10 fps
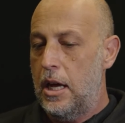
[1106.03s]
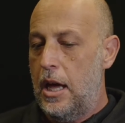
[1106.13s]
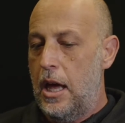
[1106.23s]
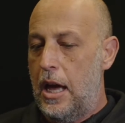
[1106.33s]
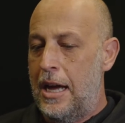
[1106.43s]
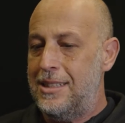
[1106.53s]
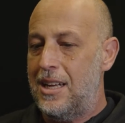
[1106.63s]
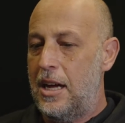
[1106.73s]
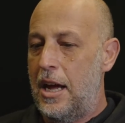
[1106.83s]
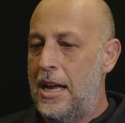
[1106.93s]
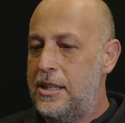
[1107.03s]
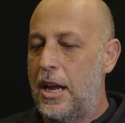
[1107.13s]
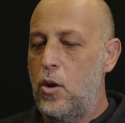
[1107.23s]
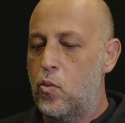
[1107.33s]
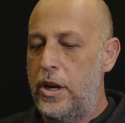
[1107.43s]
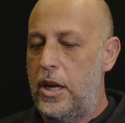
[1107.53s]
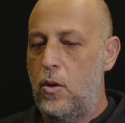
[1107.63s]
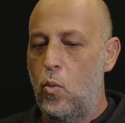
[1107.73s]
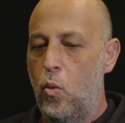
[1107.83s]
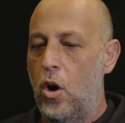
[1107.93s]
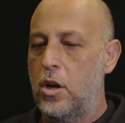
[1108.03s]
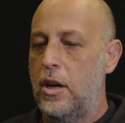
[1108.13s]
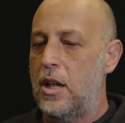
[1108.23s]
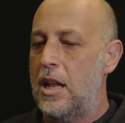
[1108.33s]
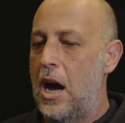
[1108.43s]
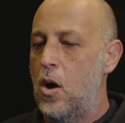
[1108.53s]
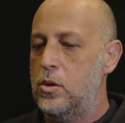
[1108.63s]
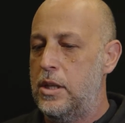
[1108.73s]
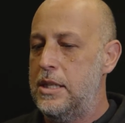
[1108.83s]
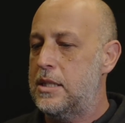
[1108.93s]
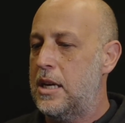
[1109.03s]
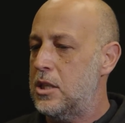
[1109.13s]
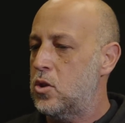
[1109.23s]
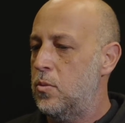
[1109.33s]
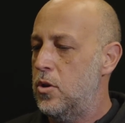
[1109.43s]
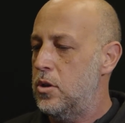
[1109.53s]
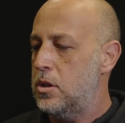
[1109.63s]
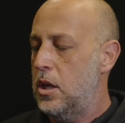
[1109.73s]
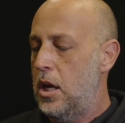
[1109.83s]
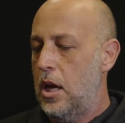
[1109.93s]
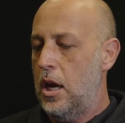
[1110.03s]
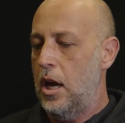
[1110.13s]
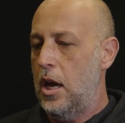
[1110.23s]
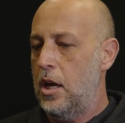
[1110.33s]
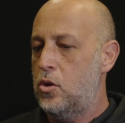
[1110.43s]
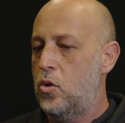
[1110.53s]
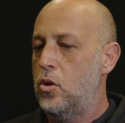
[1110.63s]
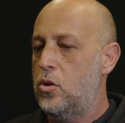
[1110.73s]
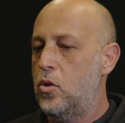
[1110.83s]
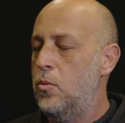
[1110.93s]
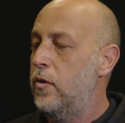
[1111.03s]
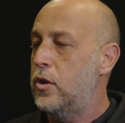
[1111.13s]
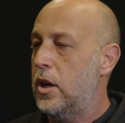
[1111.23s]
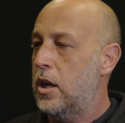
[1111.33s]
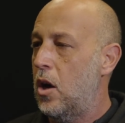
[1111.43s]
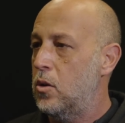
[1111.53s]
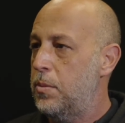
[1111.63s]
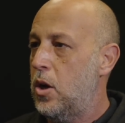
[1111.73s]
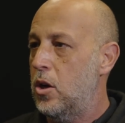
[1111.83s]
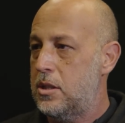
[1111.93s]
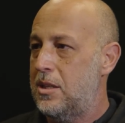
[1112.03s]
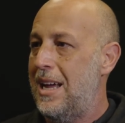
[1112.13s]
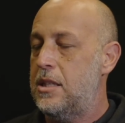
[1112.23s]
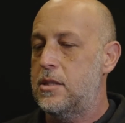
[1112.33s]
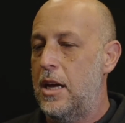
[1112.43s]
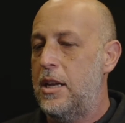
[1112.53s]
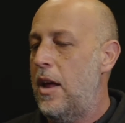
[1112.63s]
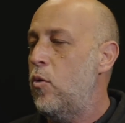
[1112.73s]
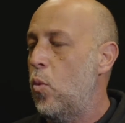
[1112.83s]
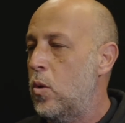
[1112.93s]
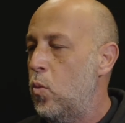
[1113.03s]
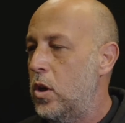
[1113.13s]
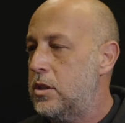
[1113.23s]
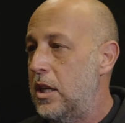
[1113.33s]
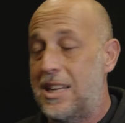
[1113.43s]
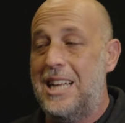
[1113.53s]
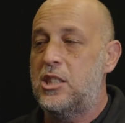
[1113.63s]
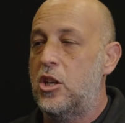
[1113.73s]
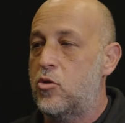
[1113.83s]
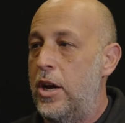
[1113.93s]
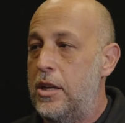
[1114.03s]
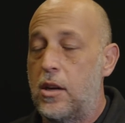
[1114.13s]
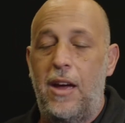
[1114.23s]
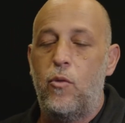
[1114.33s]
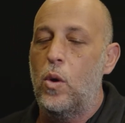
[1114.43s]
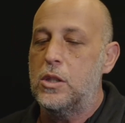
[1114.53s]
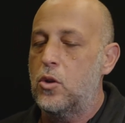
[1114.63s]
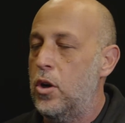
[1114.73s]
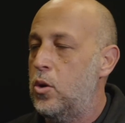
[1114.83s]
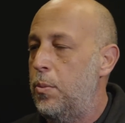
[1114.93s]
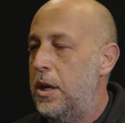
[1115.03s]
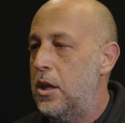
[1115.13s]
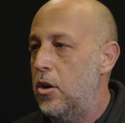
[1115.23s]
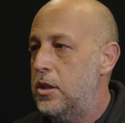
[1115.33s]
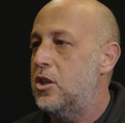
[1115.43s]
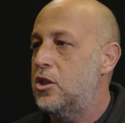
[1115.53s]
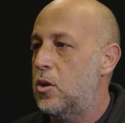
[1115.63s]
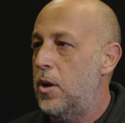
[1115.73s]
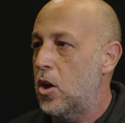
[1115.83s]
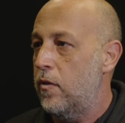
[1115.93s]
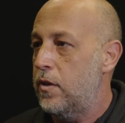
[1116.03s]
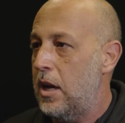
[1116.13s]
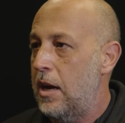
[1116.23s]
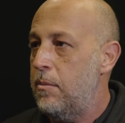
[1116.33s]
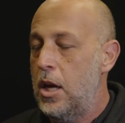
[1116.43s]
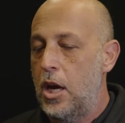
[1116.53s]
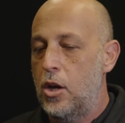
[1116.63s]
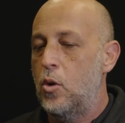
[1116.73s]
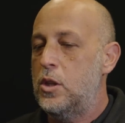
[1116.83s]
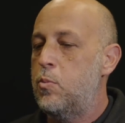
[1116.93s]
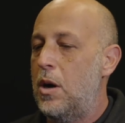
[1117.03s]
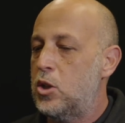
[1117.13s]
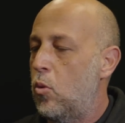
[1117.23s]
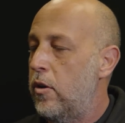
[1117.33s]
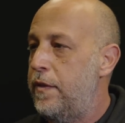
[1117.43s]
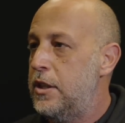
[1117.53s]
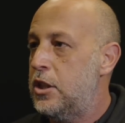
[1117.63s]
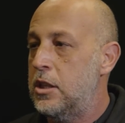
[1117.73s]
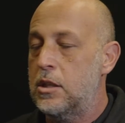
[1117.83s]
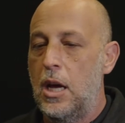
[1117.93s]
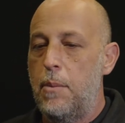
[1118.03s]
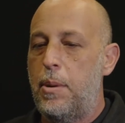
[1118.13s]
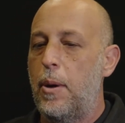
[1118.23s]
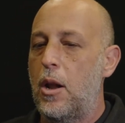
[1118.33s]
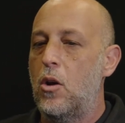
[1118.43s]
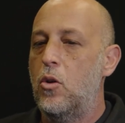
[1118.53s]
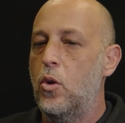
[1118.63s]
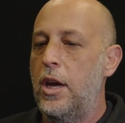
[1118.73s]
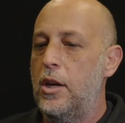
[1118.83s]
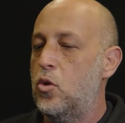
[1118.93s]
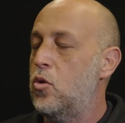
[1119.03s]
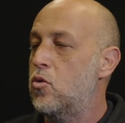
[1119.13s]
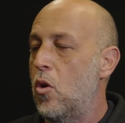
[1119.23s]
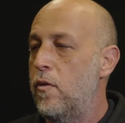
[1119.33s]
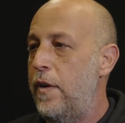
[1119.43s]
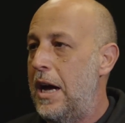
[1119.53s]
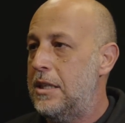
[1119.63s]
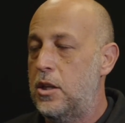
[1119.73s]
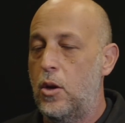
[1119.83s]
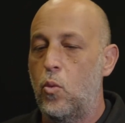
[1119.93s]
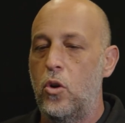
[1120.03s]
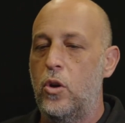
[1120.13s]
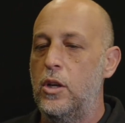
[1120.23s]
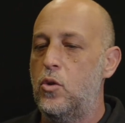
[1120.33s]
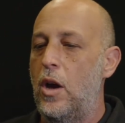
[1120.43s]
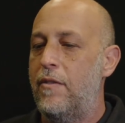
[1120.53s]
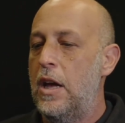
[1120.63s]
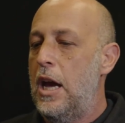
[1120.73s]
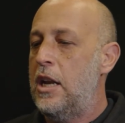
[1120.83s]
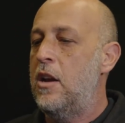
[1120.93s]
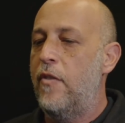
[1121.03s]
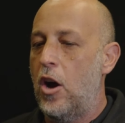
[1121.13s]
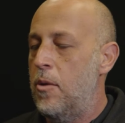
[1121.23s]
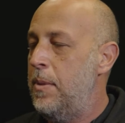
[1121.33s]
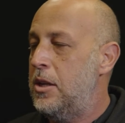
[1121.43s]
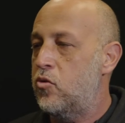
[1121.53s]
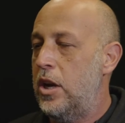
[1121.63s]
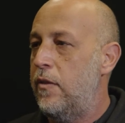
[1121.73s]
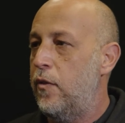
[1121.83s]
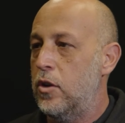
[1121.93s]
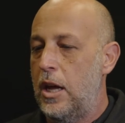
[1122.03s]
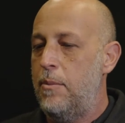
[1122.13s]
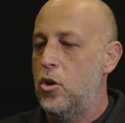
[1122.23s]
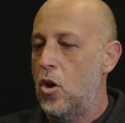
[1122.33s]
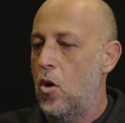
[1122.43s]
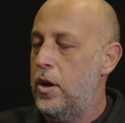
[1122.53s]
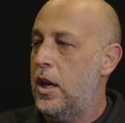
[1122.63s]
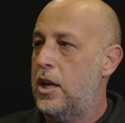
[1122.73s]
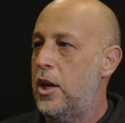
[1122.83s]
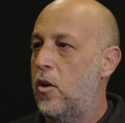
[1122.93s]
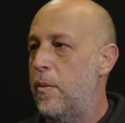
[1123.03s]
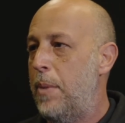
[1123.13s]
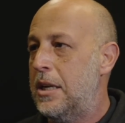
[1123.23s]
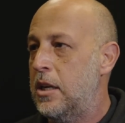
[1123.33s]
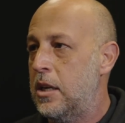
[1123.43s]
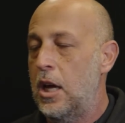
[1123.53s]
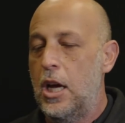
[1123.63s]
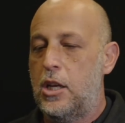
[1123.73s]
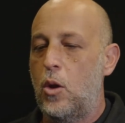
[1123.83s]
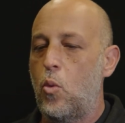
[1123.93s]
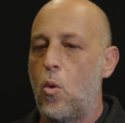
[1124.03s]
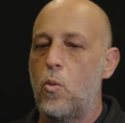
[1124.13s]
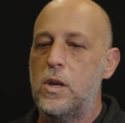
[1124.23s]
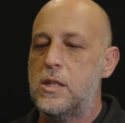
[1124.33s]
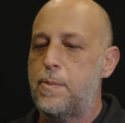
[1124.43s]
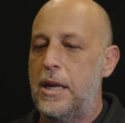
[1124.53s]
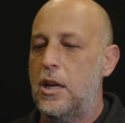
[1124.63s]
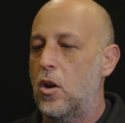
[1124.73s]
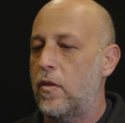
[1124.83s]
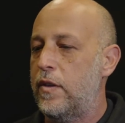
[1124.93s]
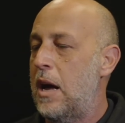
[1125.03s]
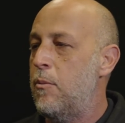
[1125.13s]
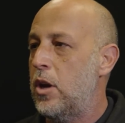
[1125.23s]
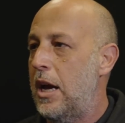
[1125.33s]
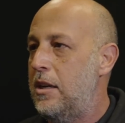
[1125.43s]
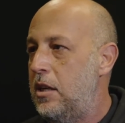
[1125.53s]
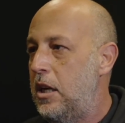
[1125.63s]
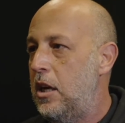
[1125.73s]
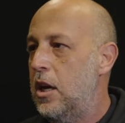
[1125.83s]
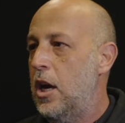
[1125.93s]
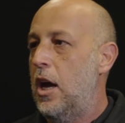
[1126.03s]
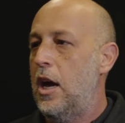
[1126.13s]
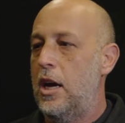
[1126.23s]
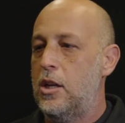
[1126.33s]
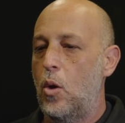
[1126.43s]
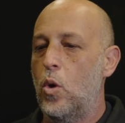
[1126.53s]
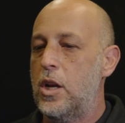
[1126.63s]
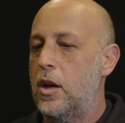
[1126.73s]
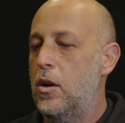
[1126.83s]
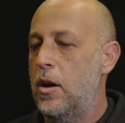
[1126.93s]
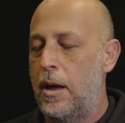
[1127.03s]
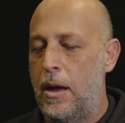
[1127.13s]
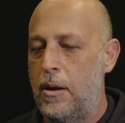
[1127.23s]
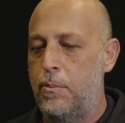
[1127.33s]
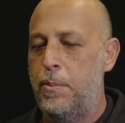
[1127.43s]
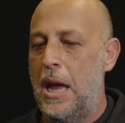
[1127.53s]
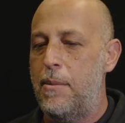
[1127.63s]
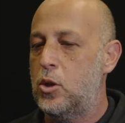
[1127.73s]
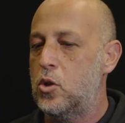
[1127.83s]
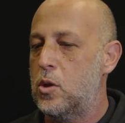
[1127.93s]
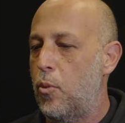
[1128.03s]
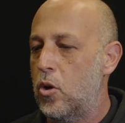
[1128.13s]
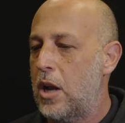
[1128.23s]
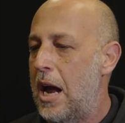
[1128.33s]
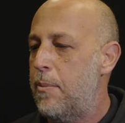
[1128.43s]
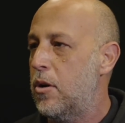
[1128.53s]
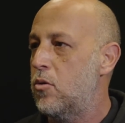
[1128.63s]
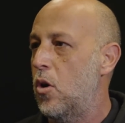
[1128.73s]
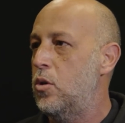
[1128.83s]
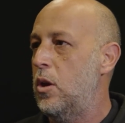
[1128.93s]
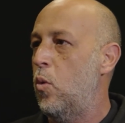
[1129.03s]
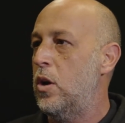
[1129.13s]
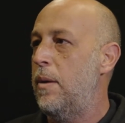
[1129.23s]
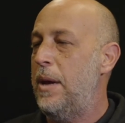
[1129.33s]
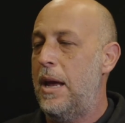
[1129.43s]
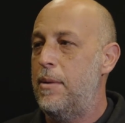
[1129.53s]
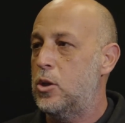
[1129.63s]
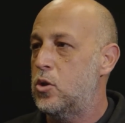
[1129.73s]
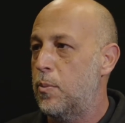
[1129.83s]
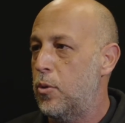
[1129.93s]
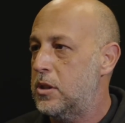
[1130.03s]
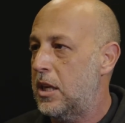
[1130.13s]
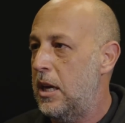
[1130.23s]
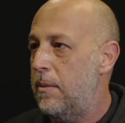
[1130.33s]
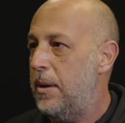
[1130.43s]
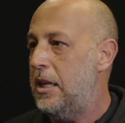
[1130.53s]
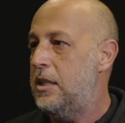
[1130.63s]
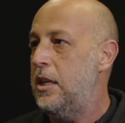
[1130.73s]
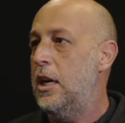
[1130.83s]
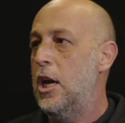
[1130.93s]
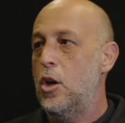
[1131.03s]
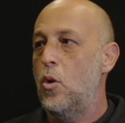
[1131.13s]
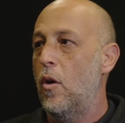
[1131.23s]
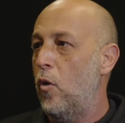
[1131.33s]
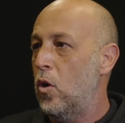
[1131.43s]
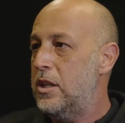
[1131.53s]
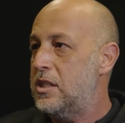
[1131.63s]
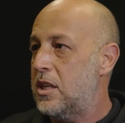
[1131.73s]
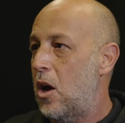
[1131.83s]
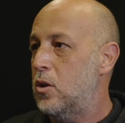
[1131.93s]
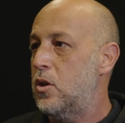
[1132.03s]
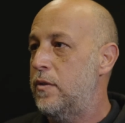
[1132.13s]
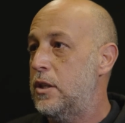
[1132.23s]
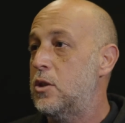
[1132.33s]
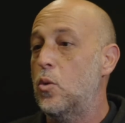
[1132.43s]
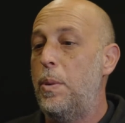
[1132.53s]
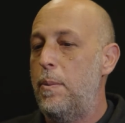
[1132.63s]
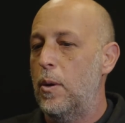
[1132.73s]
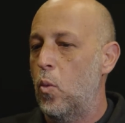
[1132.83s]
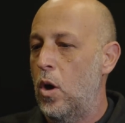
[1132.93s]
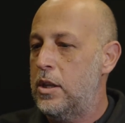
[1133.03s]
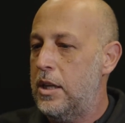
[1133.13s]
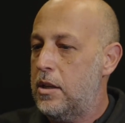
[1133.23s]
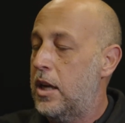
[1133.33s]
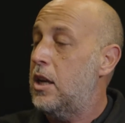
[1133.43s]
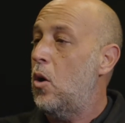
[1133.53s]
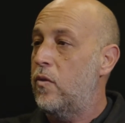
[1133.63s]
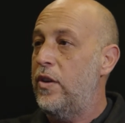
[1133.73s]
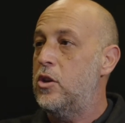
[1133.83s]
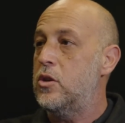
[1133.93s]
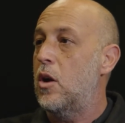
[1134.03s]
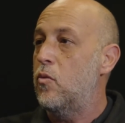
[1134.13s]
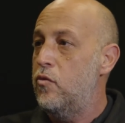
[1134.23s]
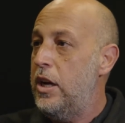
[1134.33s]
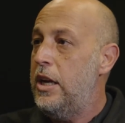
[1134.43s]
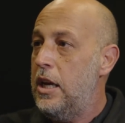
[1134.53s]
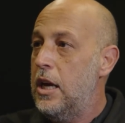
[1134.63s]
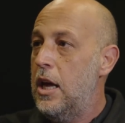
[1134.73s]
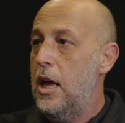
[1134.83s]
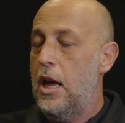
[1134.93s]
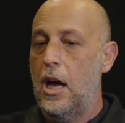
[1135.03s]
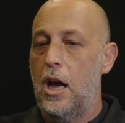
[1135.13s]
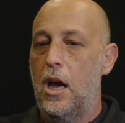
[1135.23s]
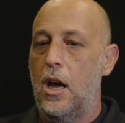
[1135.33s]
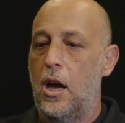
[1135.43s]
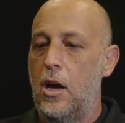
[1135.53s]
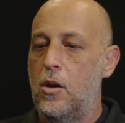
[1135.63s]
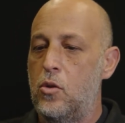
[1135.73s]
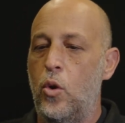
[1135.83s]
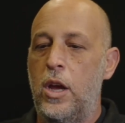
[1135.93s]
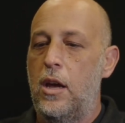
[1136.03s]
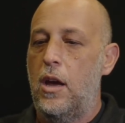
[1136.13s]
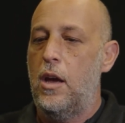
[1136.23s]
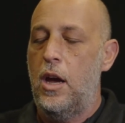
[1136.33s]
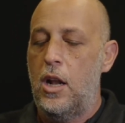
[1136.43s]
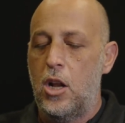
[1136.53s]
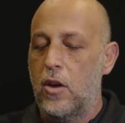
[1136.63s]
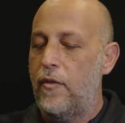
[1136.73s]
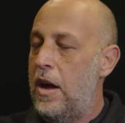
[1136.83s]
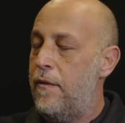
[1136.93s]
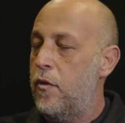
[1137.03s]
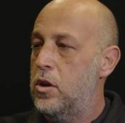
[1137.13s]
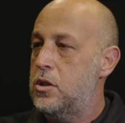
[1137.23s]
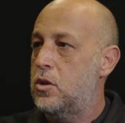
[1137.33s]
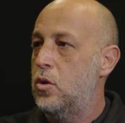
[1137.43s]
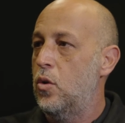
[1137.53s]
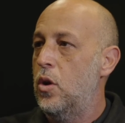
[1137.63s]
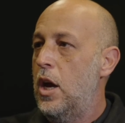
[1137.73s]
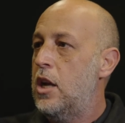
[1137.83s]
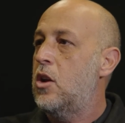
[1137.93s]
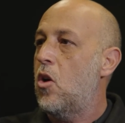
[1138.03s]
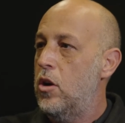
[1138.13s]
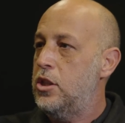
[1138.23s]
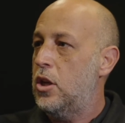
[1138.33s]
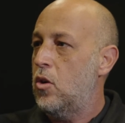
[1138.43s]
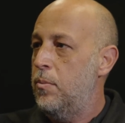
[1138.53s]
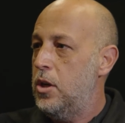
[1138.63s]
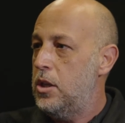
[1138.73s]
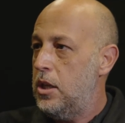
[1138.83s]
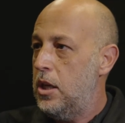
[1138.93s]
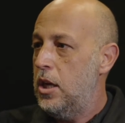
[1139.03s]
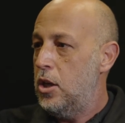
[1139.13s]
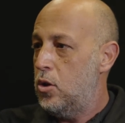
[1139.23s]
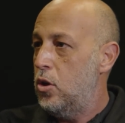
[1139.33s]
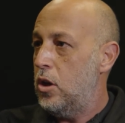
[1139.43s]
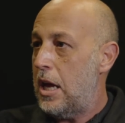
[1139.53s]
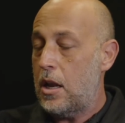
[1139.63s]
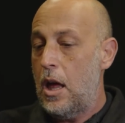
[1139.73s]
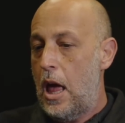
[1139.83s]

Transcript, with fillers: Yep. And and they really won't allow these customers uh, to to move to the cloud because that's and everyone wants that. That's the trend. Everyone's going to be there. It's just a matter of time. You know, it's much more efficient. People are looking to grow fast. They're looking to have an environment ready for them. You know, in a click of a button. They don't want to spend a lot of time on IT. Uh, they want to be able to support hypergrowth. They want to be able to support scalability. You have all these cloud services. So people want that. The cloud vendors are really uh, uh, doing a lot of efforts to encourage the community to do that.